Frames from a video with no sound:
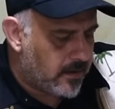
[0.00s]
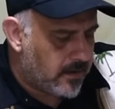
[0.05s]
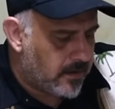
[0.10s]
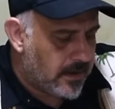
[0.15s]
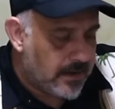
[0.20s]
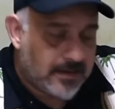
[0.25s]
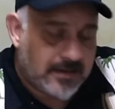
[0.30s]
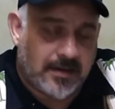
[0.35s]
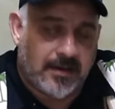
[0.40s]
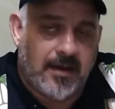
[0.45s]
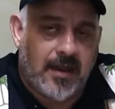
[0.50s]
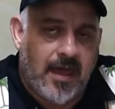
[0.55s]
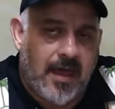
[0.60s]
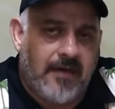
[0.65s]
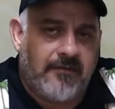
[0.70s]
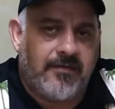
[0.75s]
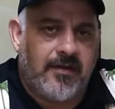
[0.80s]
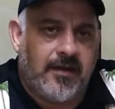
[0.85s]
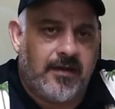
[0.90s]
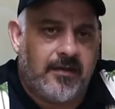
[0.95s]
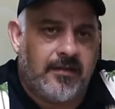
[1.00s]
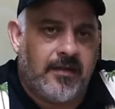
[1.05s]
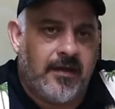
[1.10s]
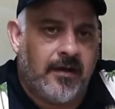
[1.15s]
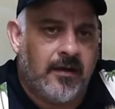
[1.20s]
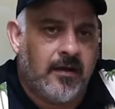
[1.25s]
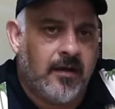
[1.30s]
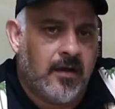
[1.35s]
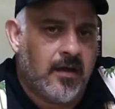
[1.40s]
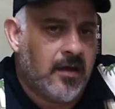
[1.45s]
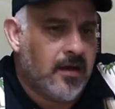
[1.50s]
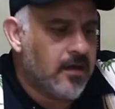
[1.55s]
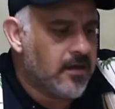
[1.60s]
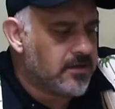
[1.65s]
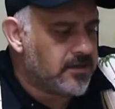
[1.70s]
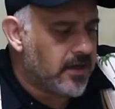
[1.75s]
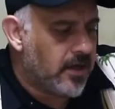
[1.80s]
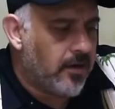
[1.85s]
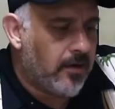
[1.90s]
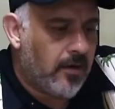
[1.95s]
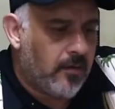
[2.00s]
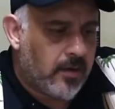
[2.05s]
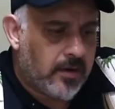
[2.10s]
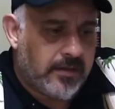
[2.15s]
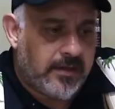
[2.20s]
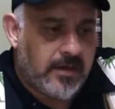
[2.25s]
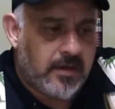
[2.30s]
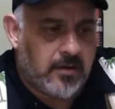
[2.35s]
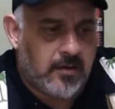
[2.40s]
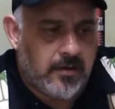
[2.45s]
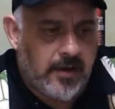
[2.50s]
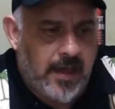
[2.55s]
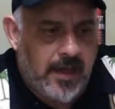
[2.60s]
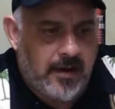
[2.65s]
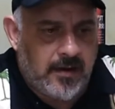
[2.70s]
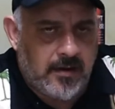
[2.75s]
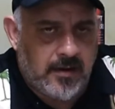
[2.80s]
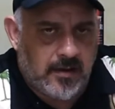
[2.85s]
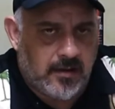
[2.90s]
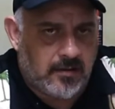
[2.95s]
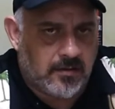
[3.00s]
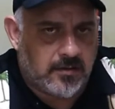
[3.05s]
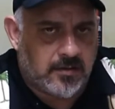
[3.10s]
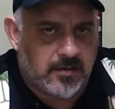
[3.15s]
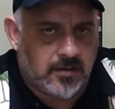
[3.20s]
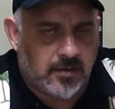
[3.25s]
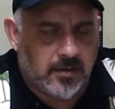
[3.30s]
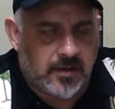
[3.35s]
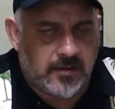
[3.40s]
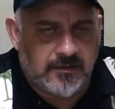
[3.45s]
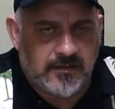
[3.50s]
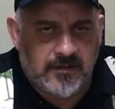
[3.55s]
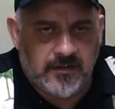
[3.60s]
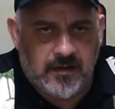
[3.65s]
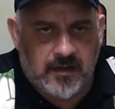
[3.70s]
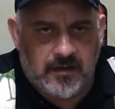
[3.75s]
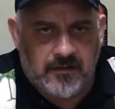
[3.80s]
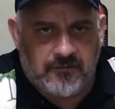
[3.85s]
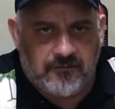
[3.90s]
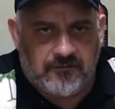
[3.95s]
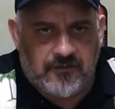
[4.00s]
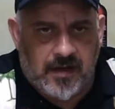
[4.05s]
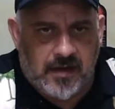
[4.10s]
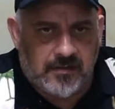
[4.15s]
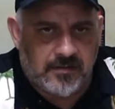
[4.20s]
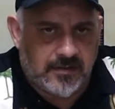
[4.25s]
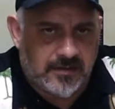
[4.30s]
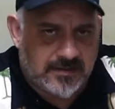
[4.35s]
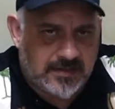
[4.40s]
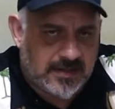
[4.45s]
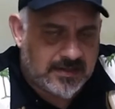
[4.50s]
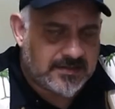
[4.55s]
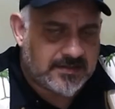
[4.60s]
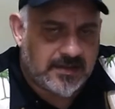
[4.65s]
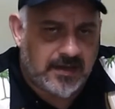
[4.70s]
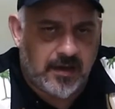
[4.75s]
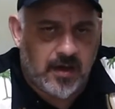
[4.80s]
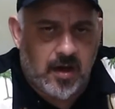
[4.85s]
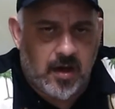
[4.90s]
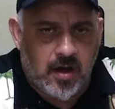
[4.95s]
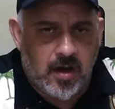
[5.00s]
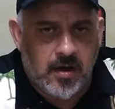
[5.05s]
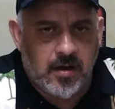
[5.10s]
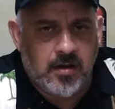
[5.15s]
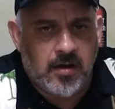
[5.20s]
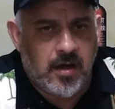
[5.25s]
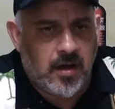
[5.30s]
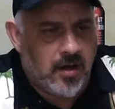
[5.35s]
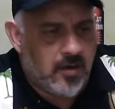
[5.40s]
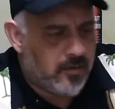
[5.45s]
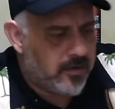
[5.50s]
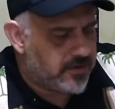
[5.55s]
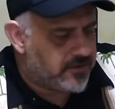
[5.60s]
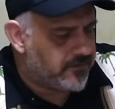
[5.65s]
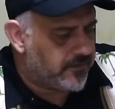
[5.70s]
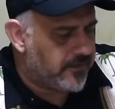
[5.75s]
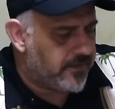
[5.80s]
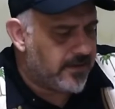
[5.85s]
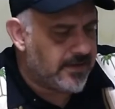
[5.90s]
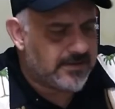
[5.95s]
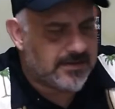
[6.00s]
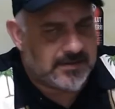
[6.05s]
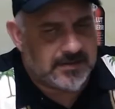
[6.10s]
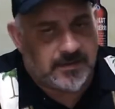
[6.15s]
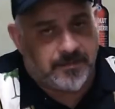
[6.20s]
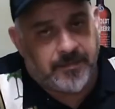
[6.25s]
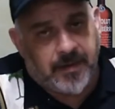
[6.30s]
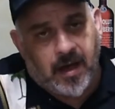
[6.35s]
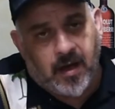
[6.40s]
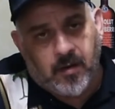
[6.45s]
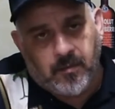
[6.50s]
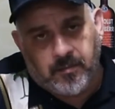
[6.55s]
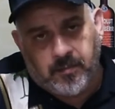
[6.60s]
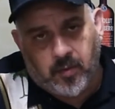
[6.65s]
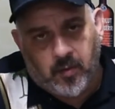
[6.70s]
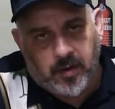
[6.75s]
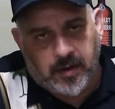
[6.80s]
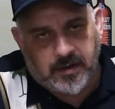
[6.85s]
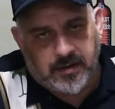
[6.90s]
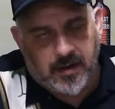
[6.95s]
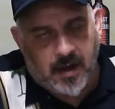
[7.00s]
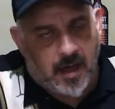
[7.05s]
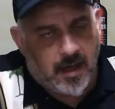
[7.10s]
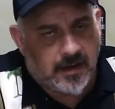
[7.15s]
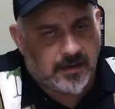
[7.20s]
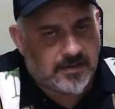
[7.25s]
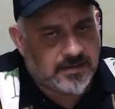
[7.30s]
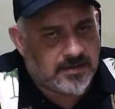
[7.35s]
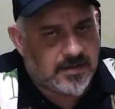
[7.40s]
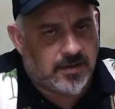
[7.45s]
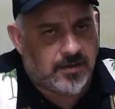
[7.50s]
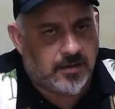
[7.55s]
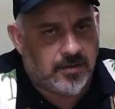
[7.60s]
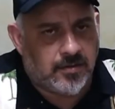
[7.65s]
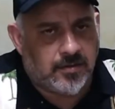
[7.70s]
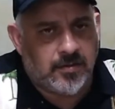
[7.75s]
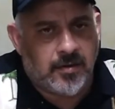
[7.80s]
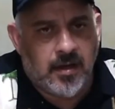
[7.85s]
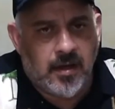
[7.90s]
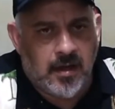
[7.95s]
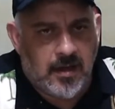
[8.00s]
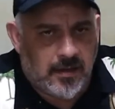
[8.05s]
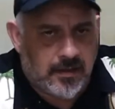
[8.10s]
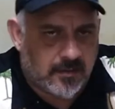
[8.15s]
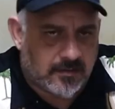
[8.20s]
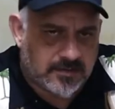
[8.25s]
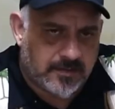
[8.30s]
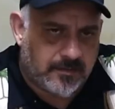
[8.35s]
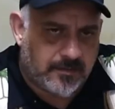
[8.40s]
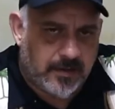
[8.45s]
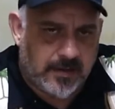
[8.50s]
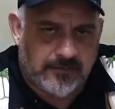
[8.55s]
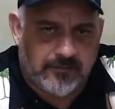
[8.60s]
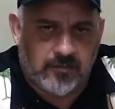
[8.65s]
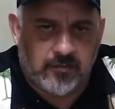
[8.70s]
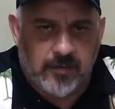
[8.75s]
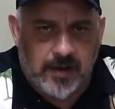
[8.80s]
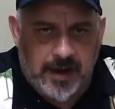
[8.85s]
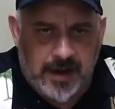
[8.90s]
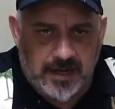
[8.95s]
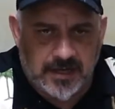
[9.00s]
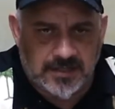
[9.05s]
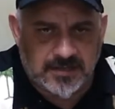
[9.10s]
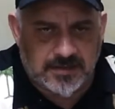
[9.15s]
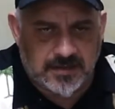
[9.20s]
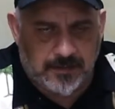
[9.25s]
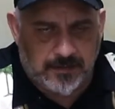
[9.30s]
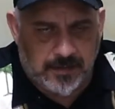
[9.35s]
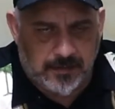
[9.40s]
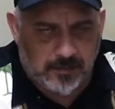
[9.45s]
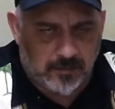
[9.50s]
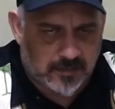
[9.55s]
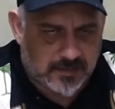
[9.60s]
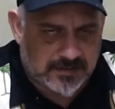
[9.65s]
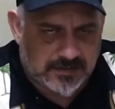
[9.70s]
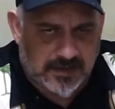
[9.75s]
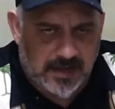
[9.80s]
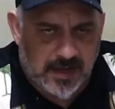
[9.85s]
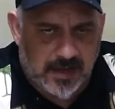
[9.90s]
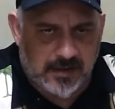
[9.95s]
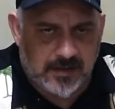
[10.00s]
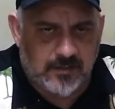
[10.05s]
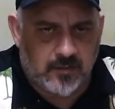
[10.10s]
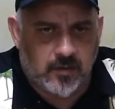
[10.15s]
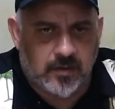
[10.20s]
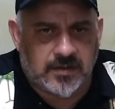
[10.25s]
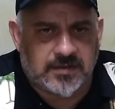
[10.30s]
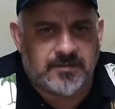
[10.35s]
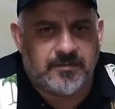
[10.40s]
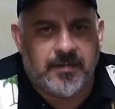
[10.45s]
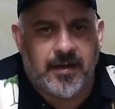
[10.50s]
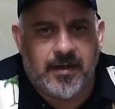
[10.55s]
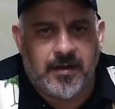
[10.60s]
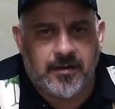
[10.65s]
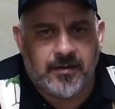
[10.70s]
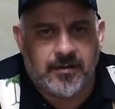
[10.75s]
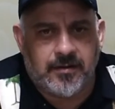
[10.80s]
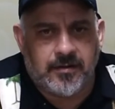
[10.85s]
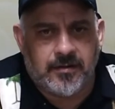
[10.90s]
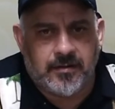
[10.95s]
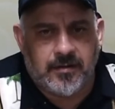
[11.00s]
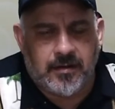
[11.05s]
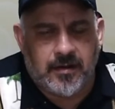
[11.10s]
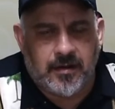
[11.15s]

it didn't have that in there. So I went on the internet, looked, found the TCR, which for this is about 0.92. There's a bit of a range. Some people were saying it works better,